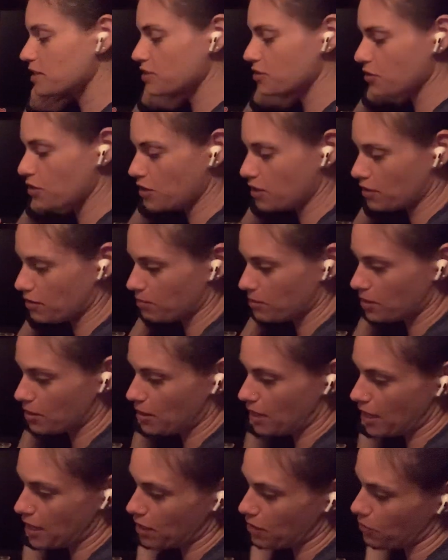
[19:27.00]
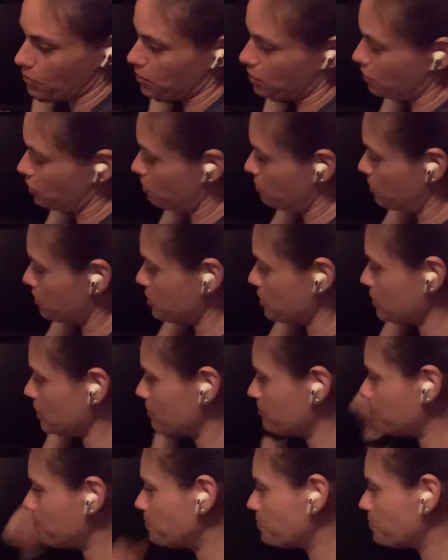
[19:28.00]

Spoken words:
is going to be like with your person.